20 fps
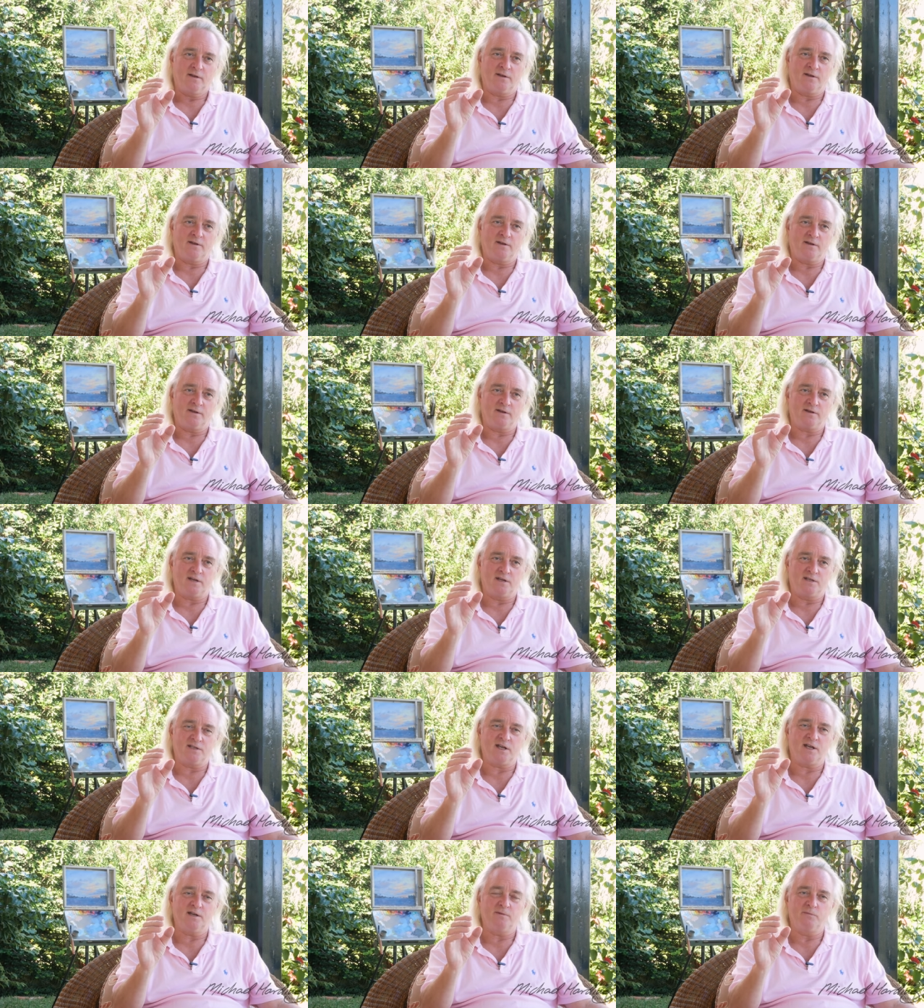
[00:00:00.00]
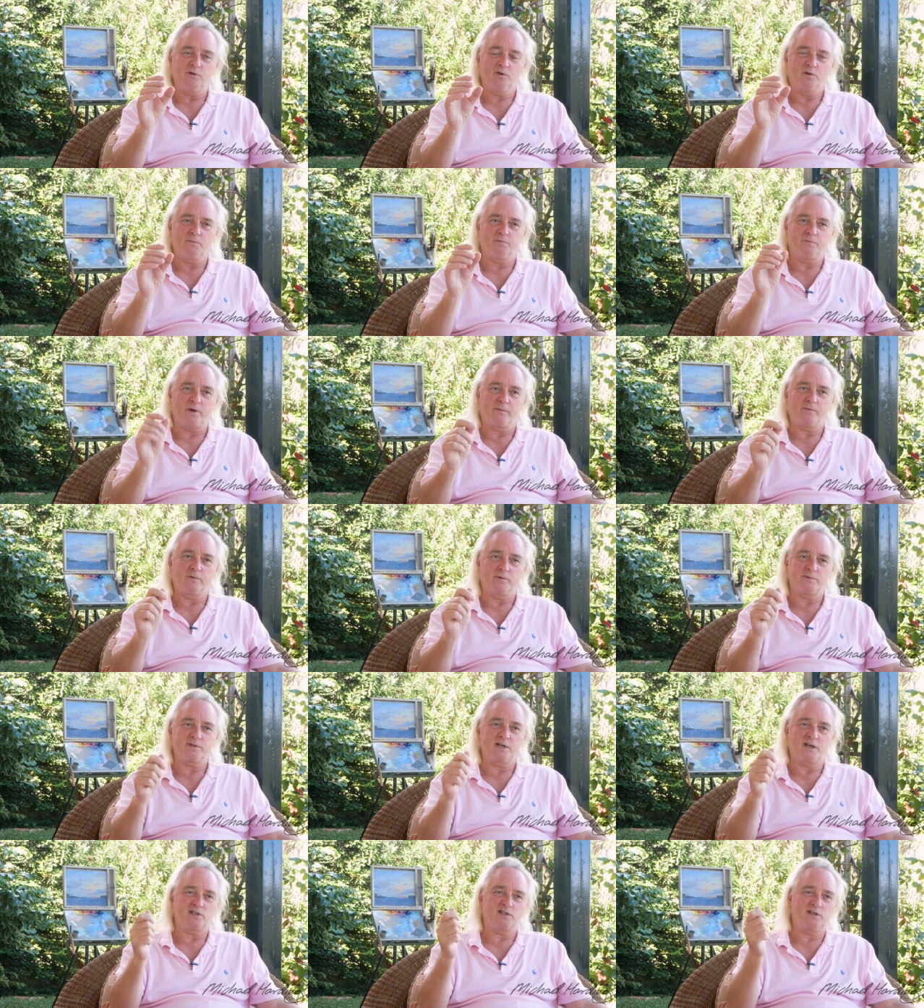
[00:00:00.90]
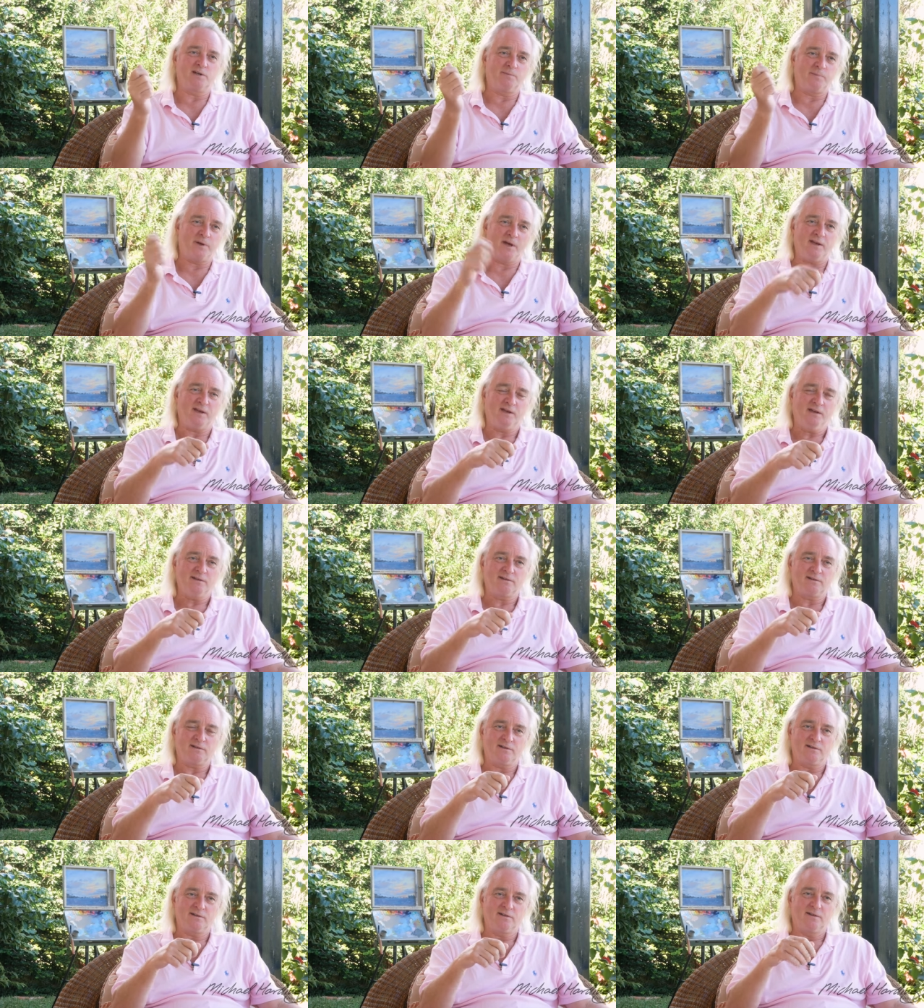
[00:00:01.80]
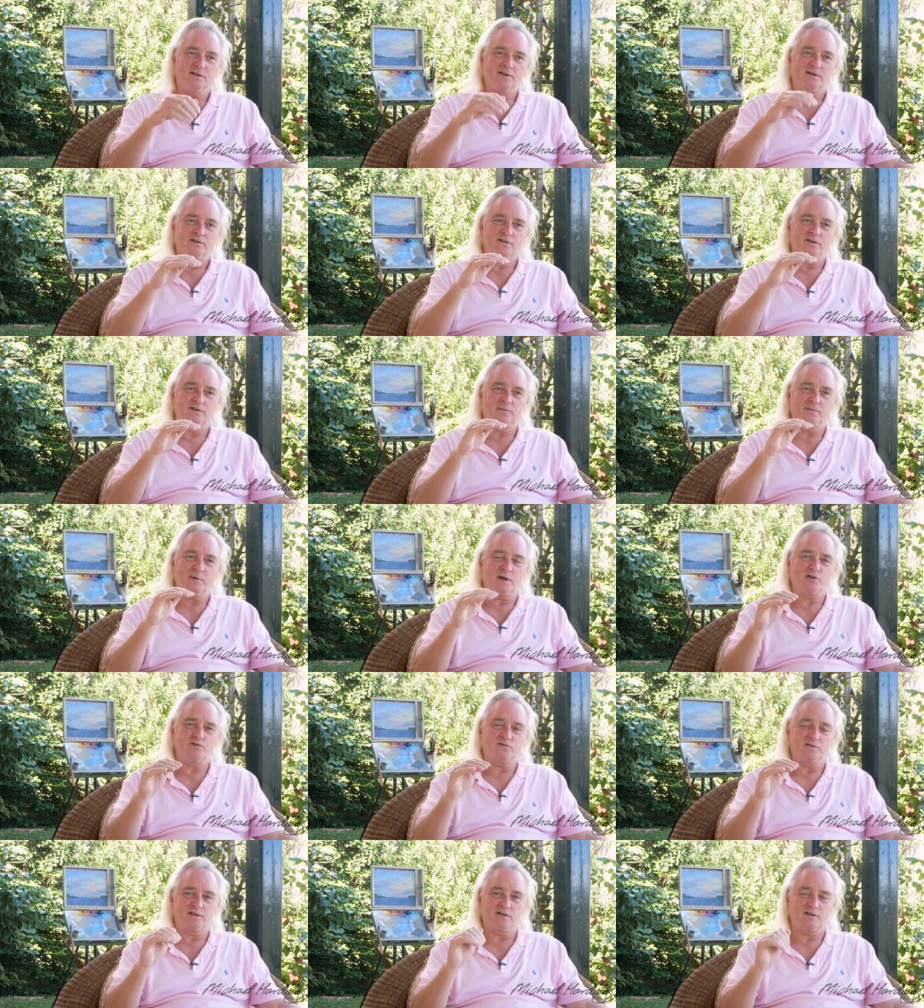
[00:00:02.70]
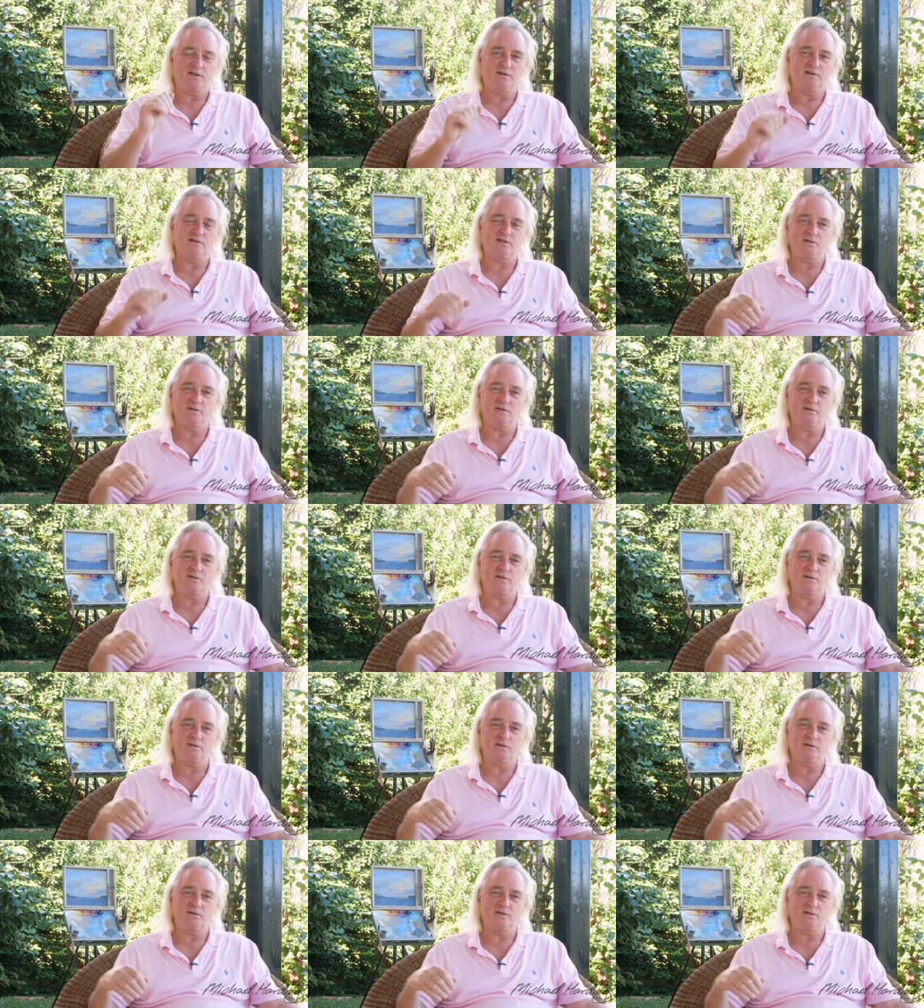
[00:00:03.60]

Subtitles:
a 10 mil bubble is actually paint, then the measure is low.